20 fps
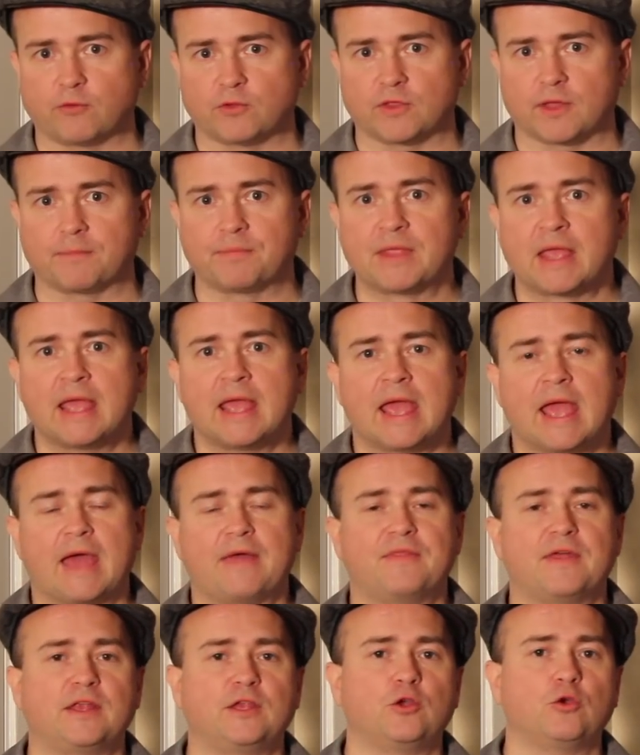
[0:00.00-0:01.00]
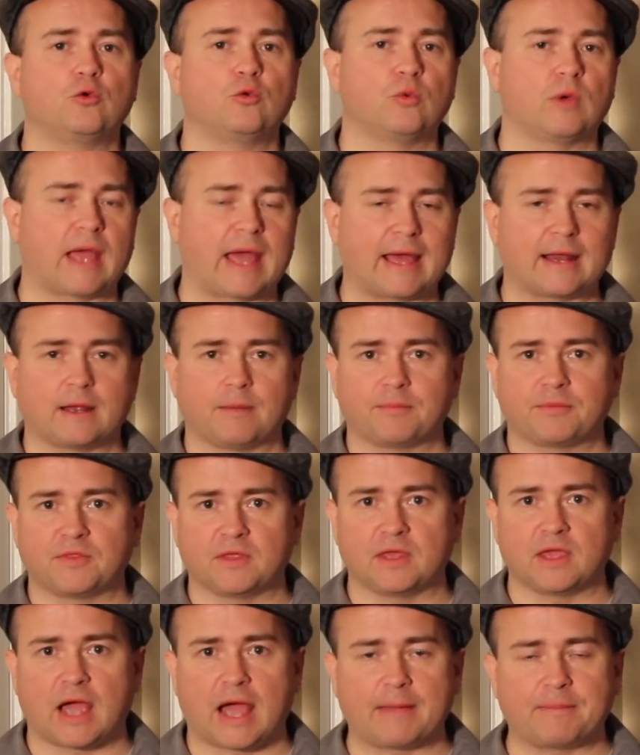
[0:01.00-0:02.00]
everything, and then you add up
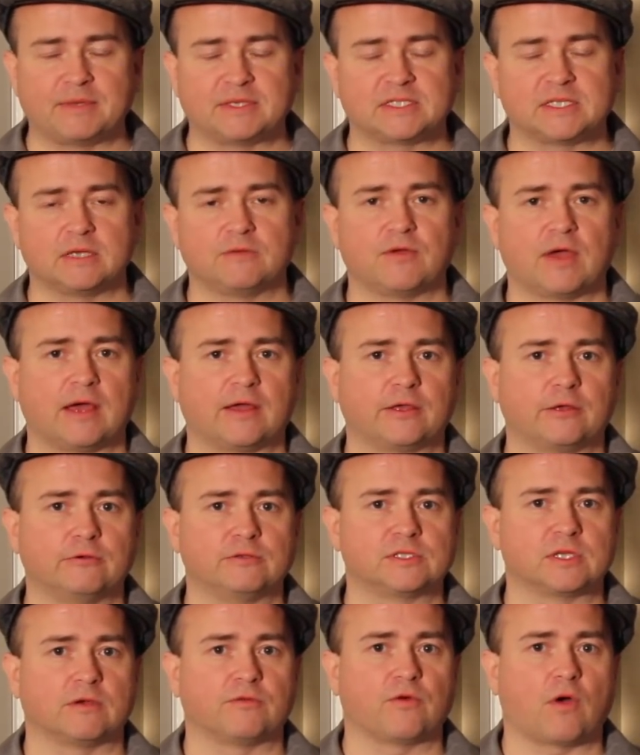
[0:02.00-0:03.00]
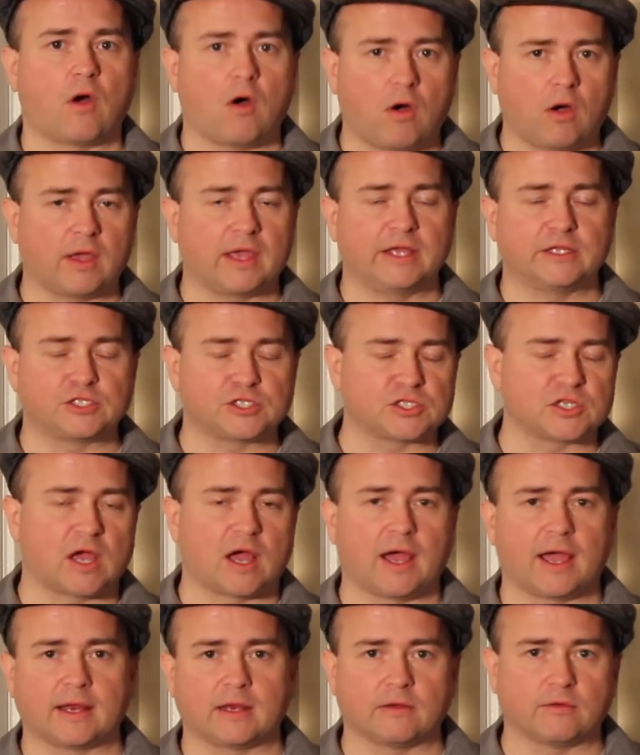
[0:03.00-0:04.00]
the IPC values of all, each
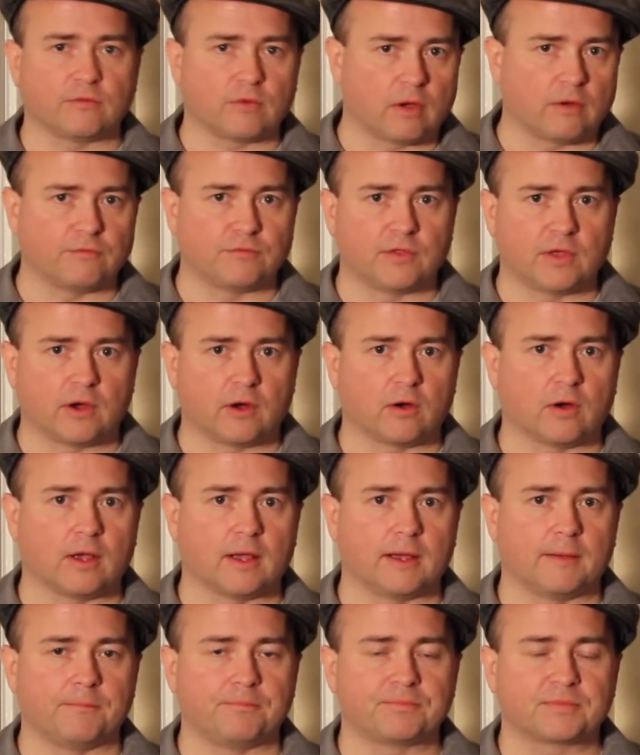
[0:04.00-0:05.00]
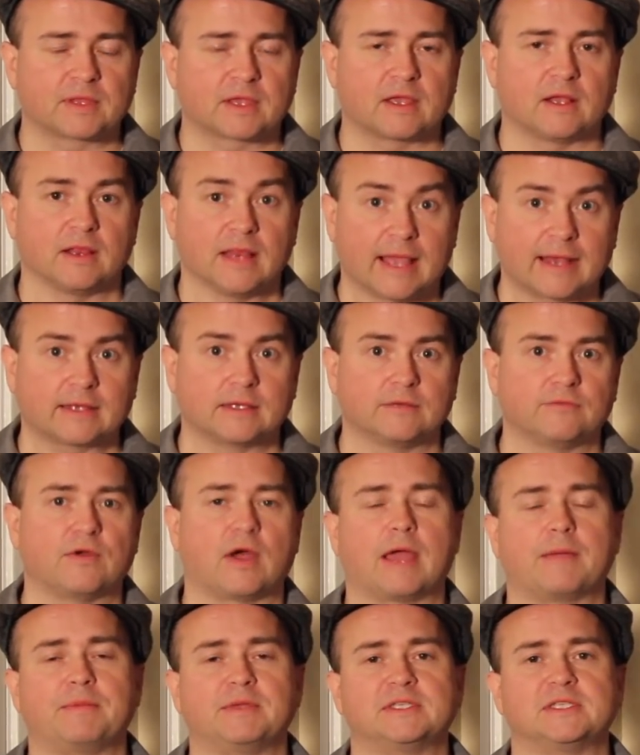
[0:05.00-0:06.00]
side of, of their um, collective
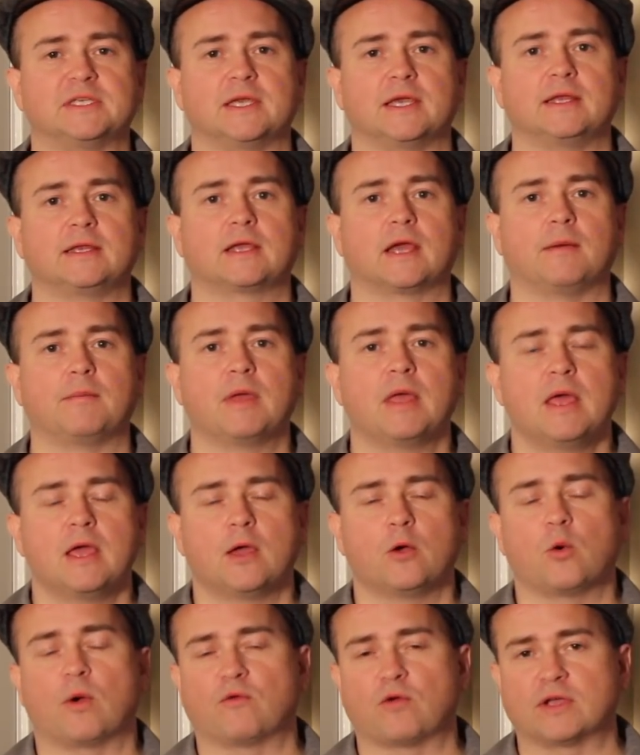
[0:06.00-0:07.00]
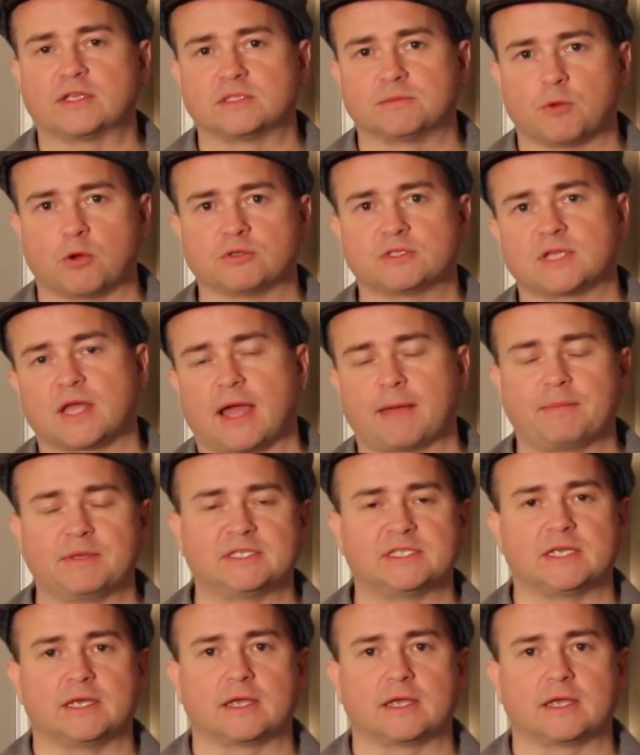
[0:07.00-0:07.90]
IPC income. Whoever has the most IPC